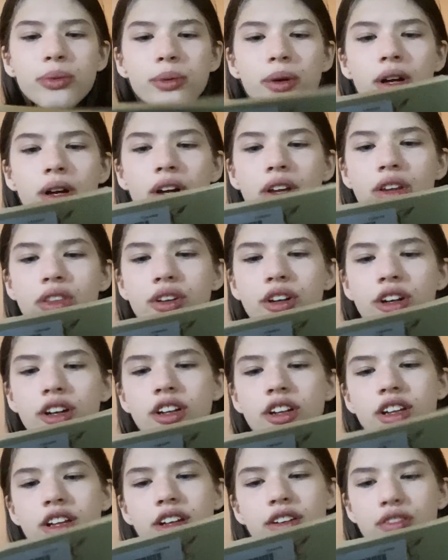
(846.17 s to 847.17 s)
Were
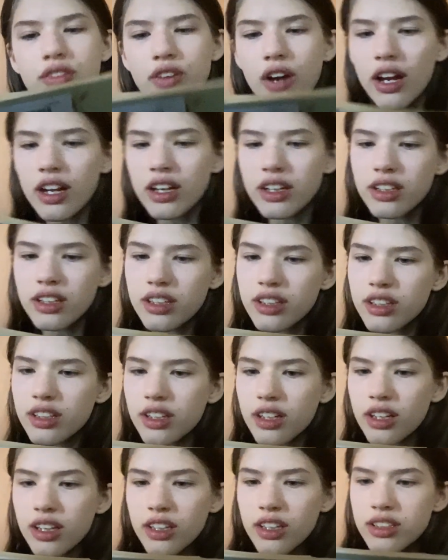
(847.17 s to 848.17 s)
thoroughly frightened.
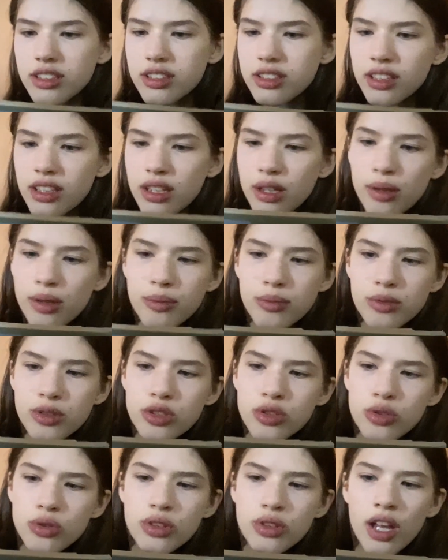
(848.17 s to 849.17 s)
It seemed
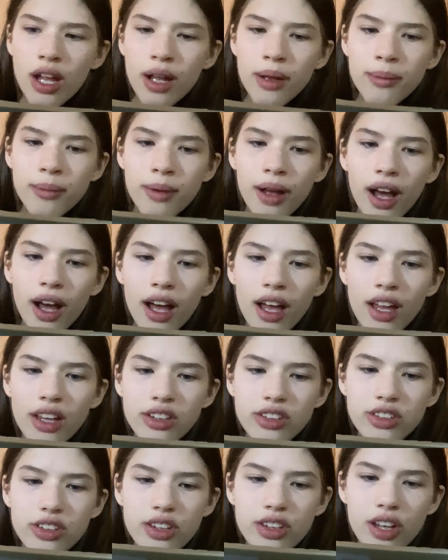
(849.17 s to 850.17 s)
to them
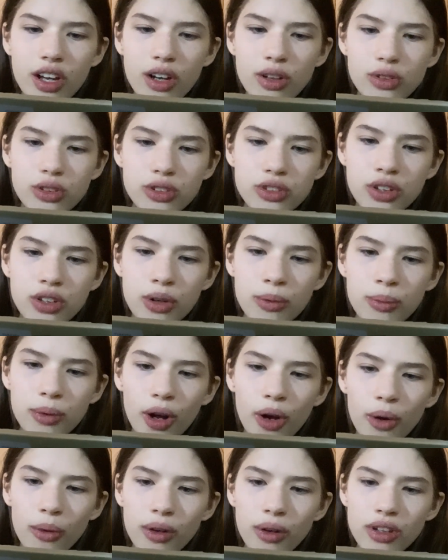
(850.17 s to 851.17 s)
as though
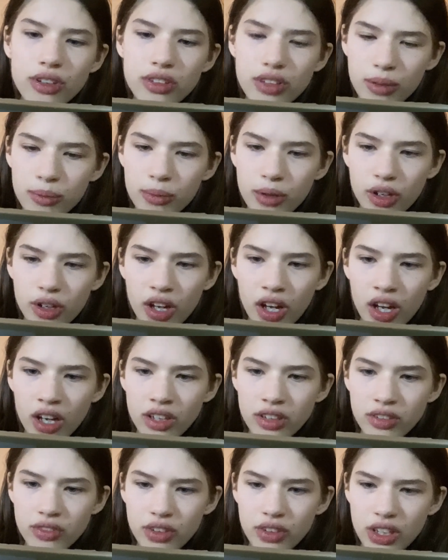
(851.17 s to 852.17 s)
Snowball were some
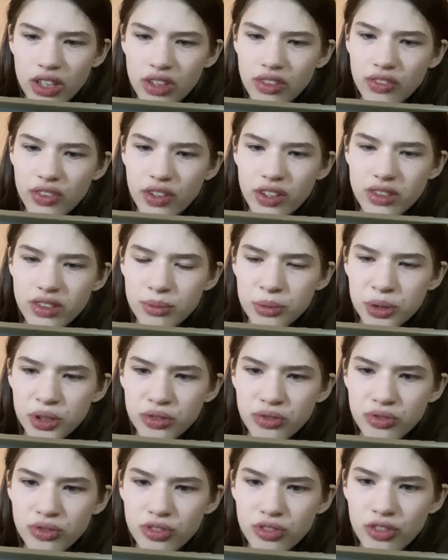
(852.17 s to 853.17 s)
kind of invisible
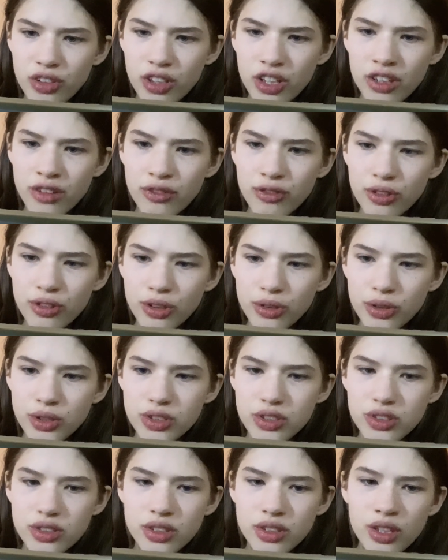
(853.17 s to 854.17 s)

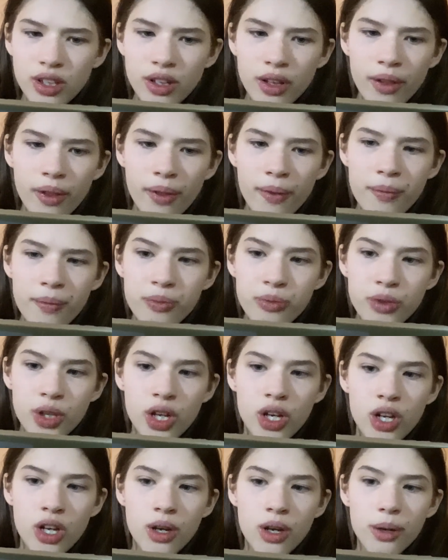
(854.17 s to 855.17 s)
influence,
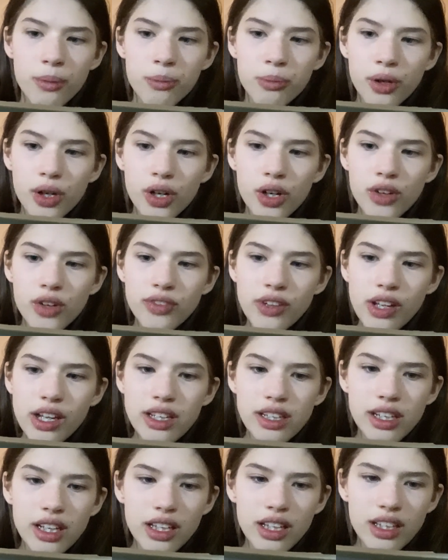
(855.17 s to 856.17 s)

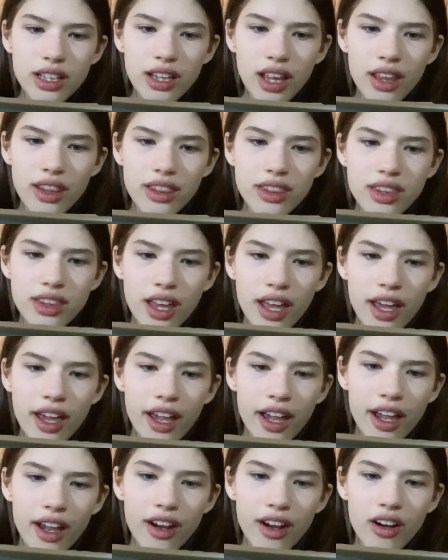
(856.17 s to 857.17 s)
pervading the
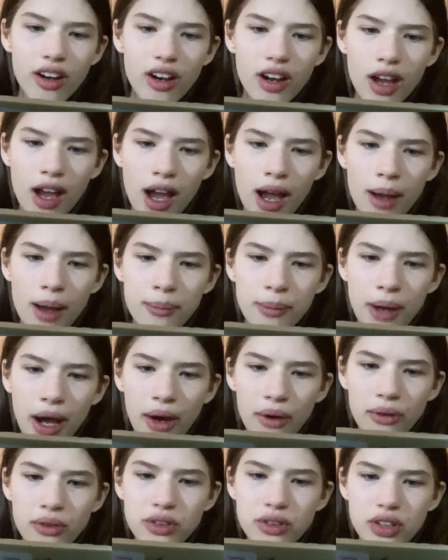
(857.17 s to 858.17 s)
air
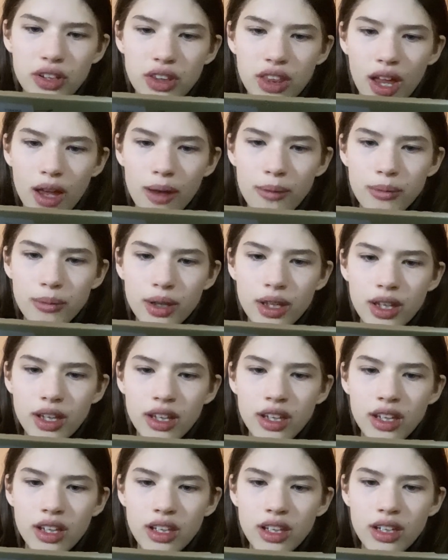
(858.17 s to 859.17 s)
about them
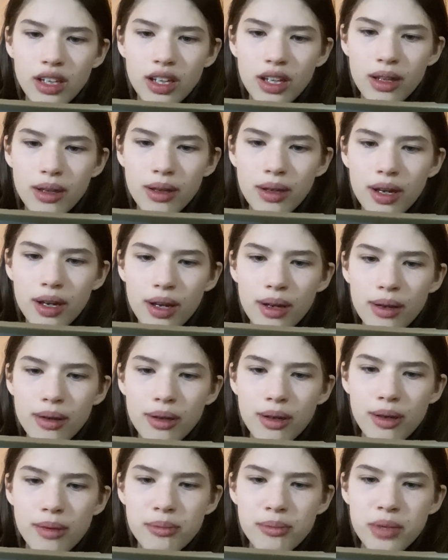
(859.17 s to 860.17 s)
in
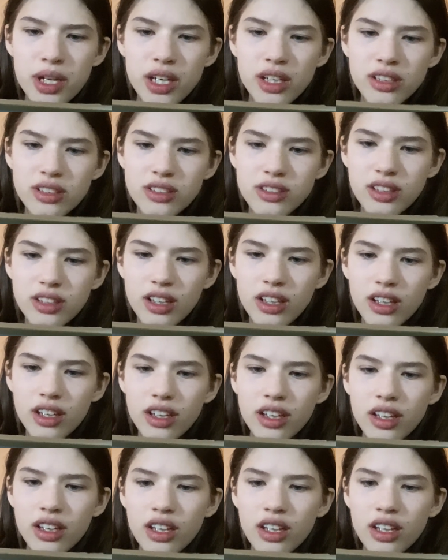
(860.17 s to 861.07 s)
menacing